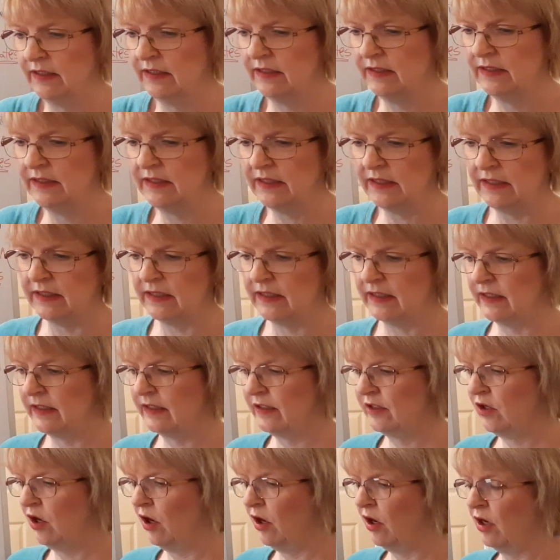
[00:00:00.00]

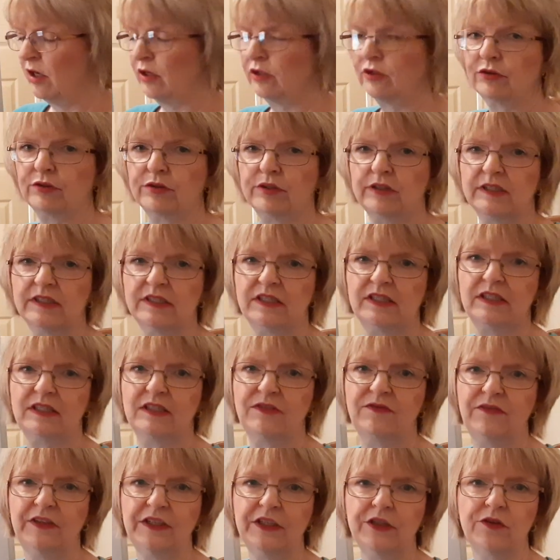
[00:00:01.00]
did Congress
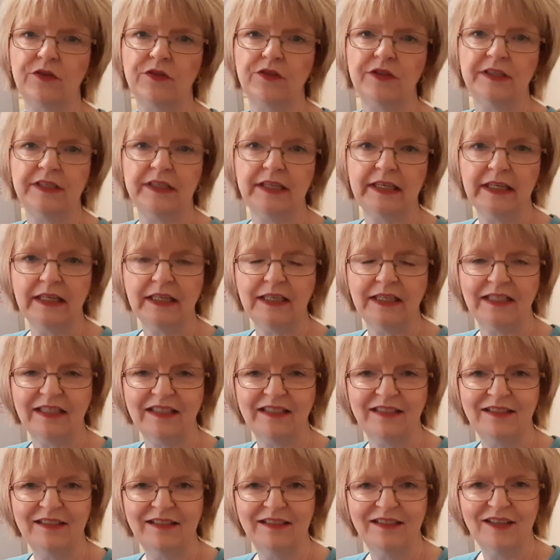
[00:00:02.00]
feel the
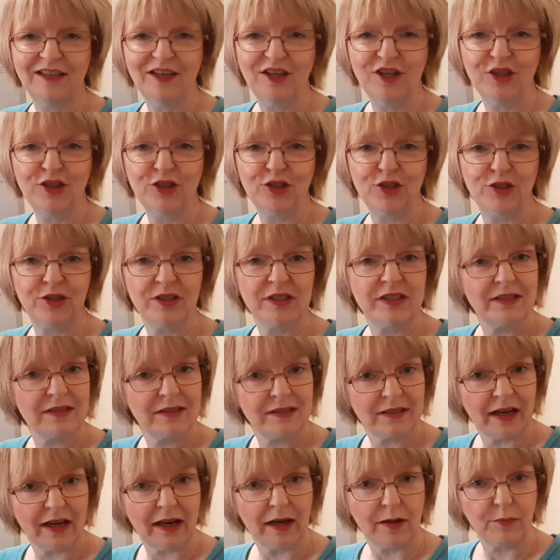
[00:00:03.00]
need to
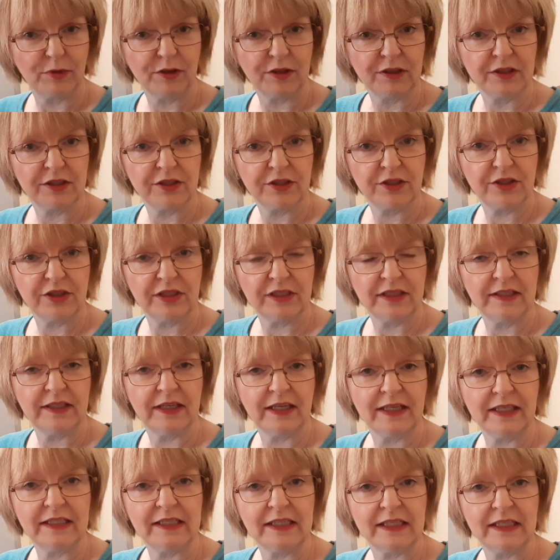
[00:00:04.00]
establish in
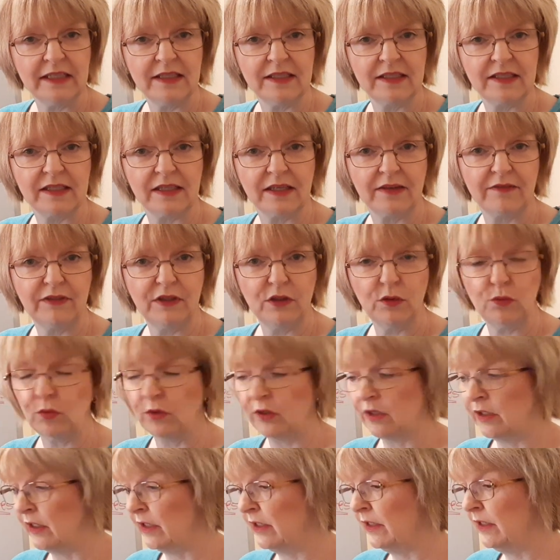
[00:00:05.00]

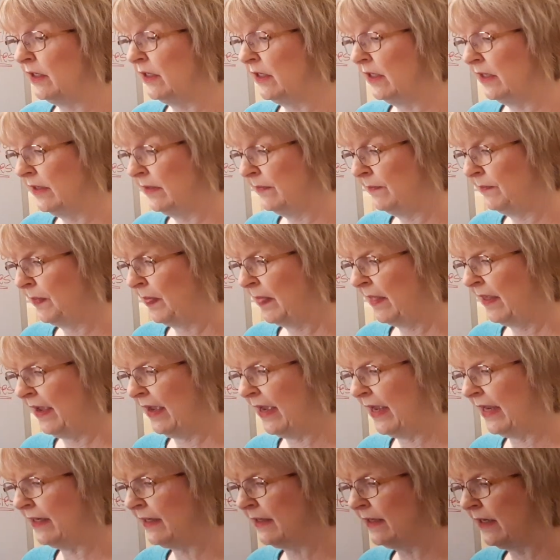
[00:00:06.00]
1871
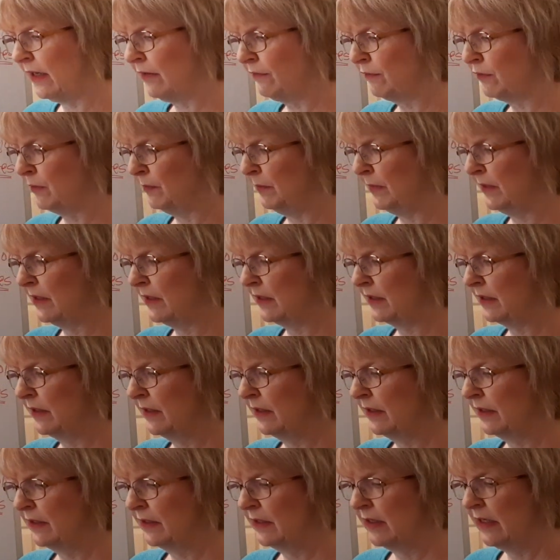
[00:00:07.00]
a government?
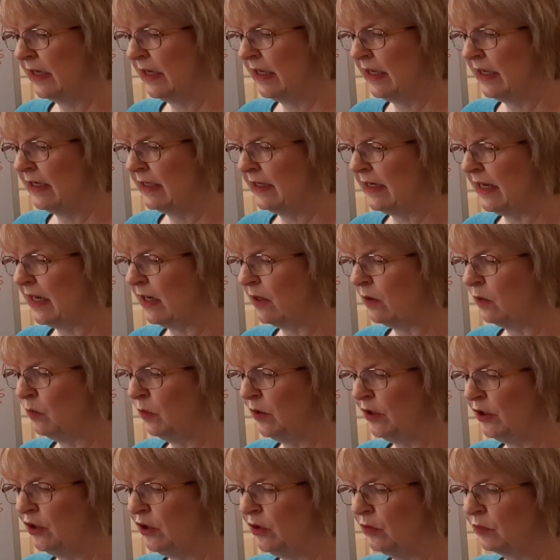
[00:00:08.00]
Now,
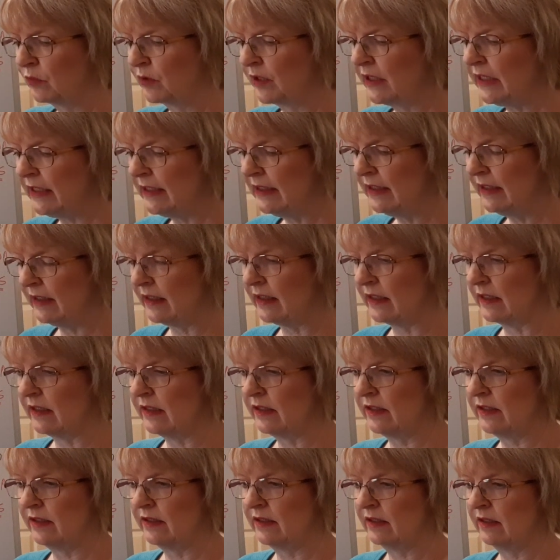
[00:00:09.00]
when you read
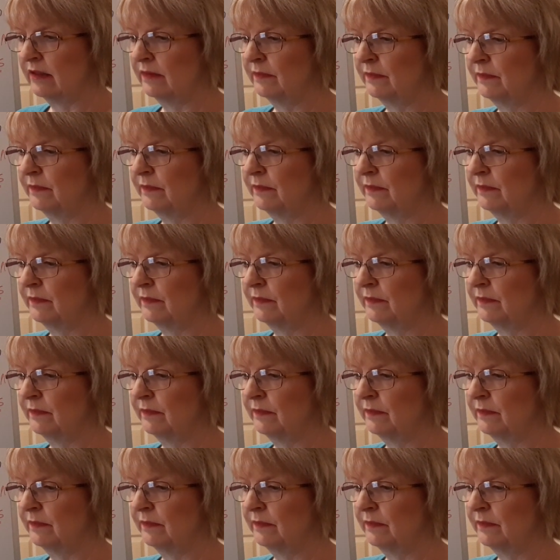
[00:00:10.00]
this,